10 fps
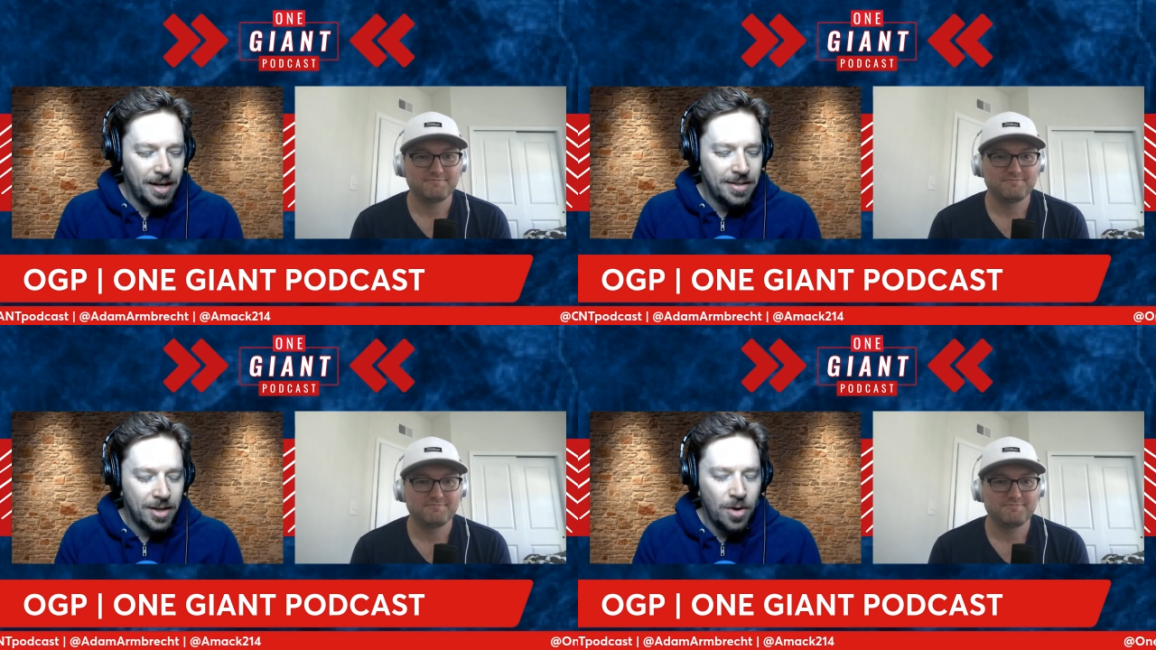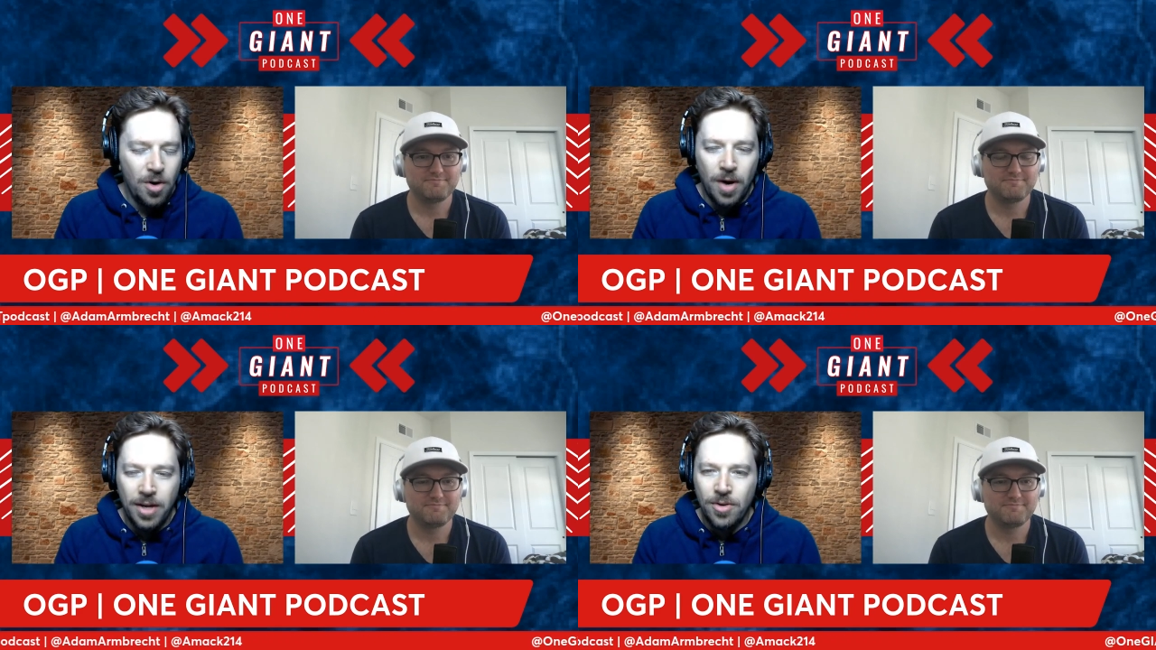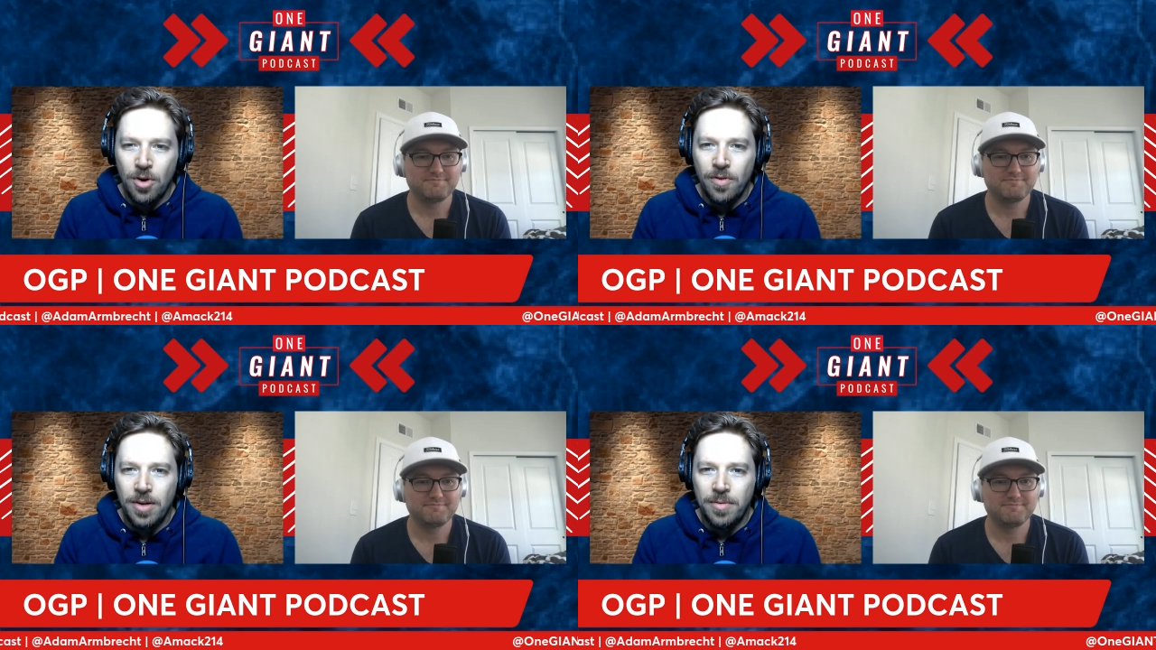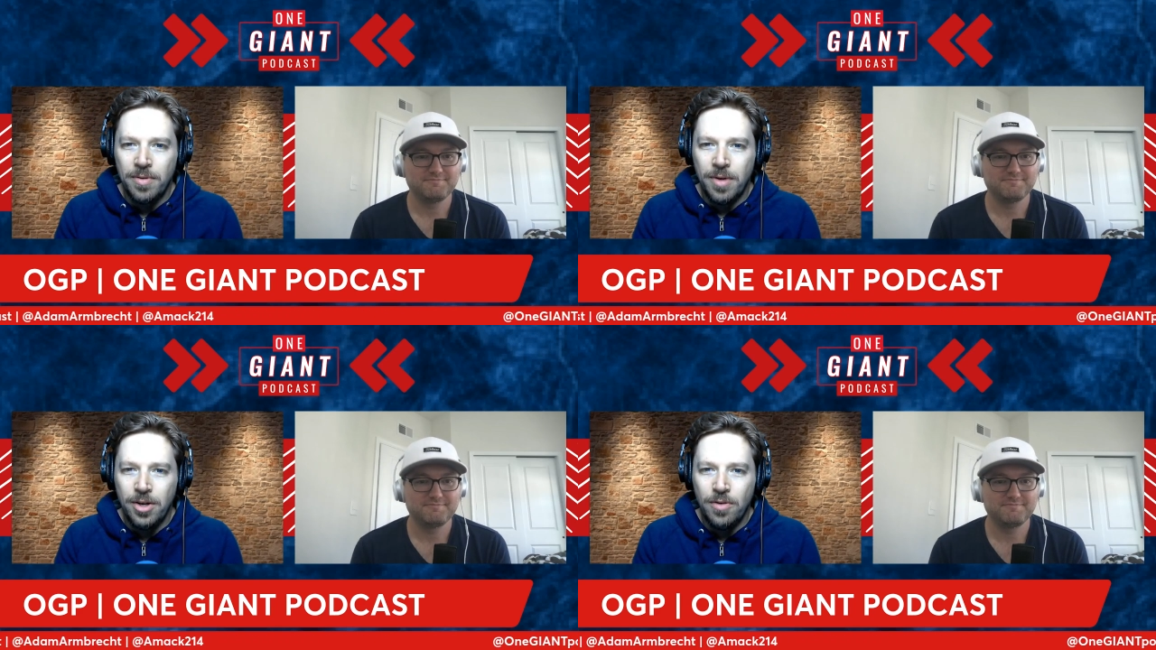Speaker 1: I said, "Oh, why are you over at
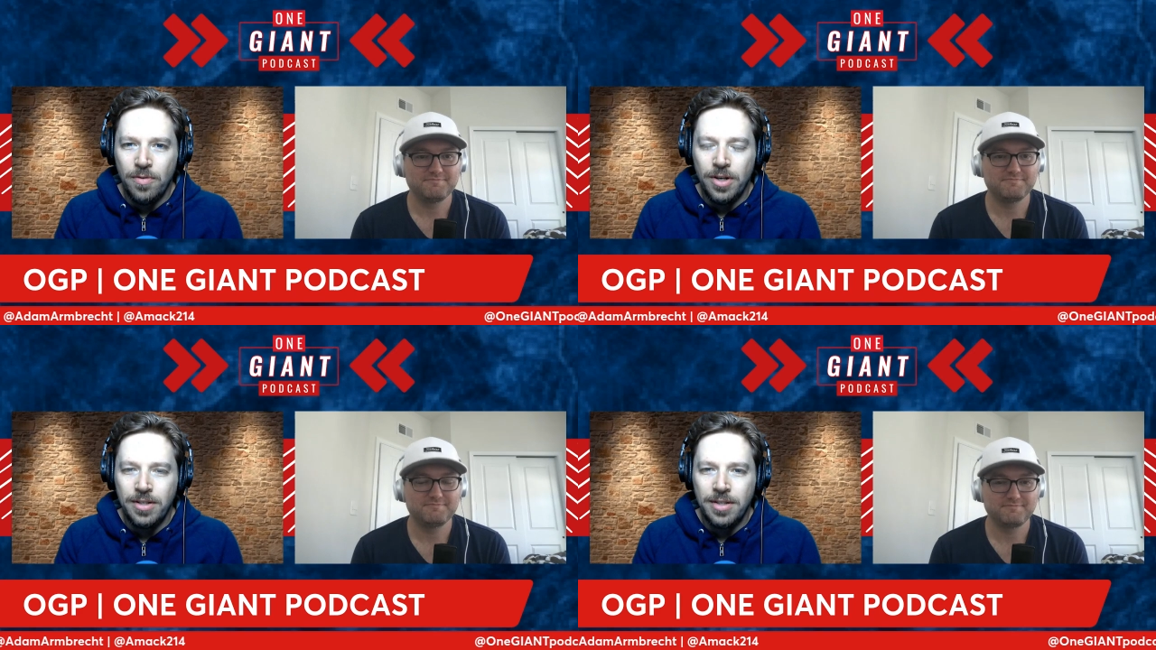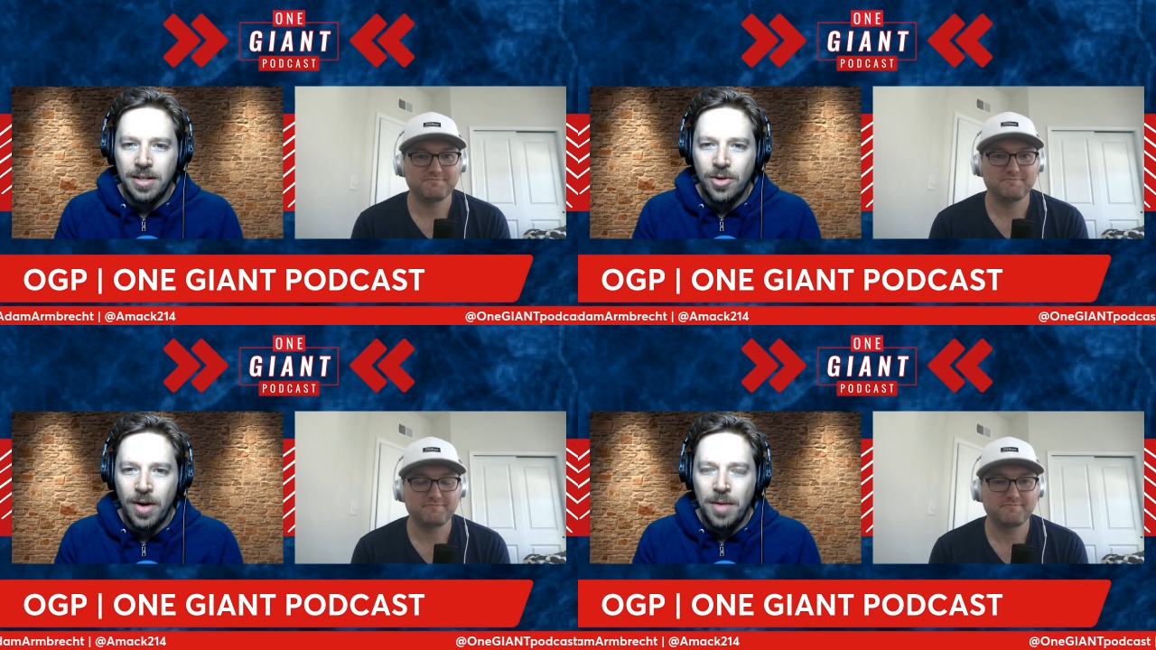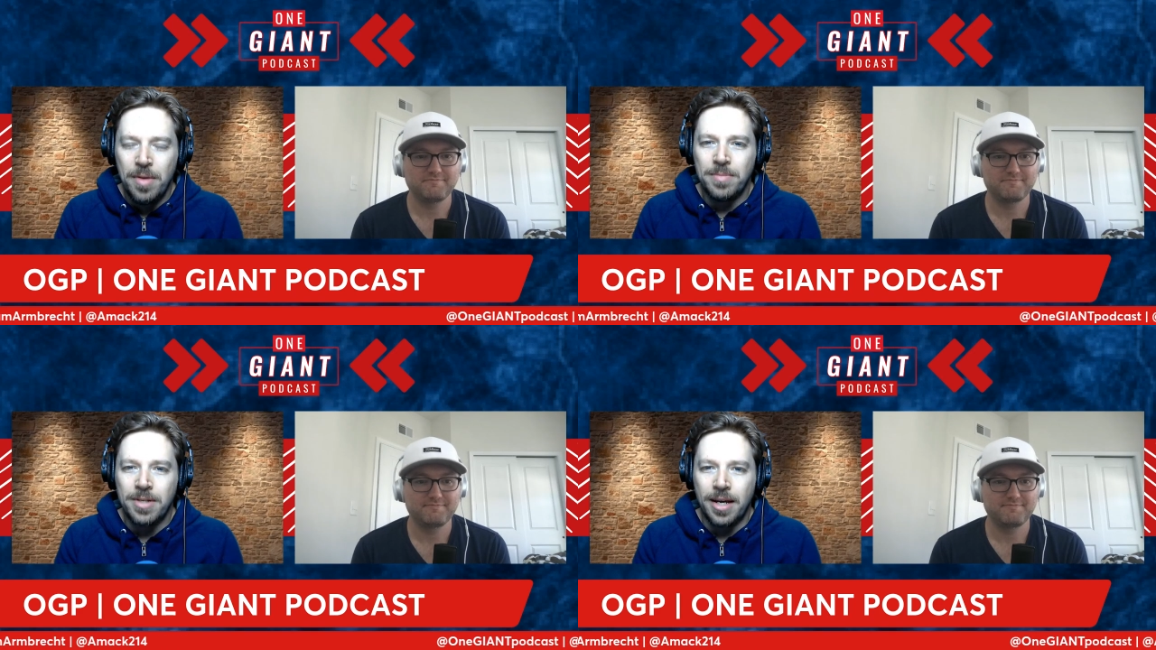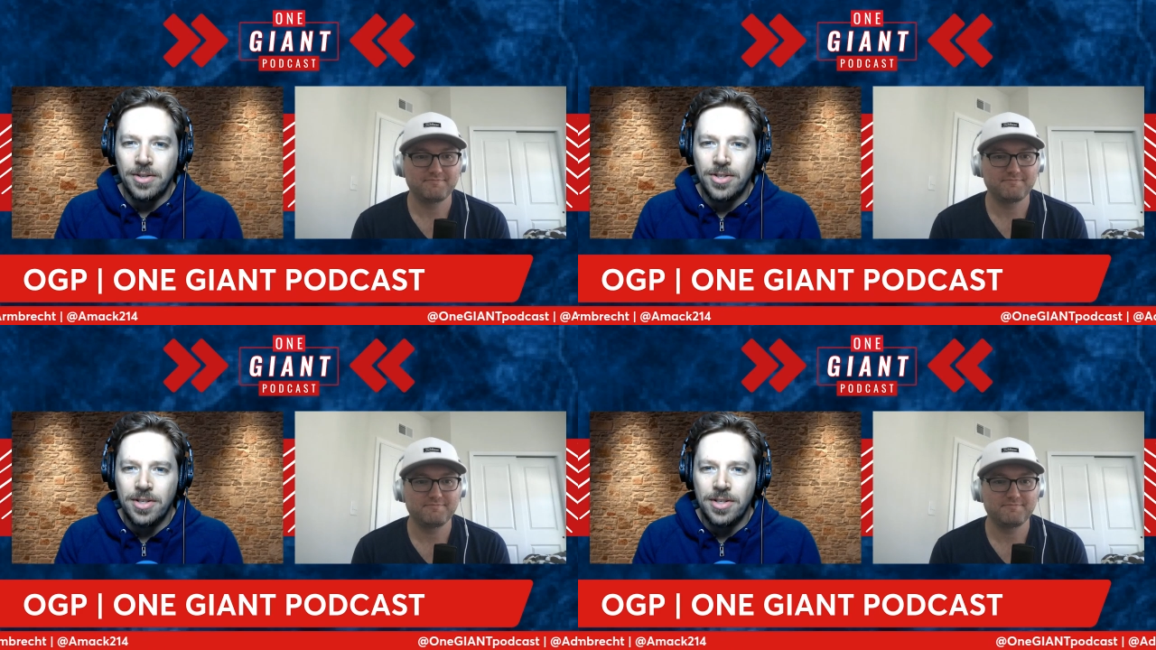why over at uh, grandmom's house?"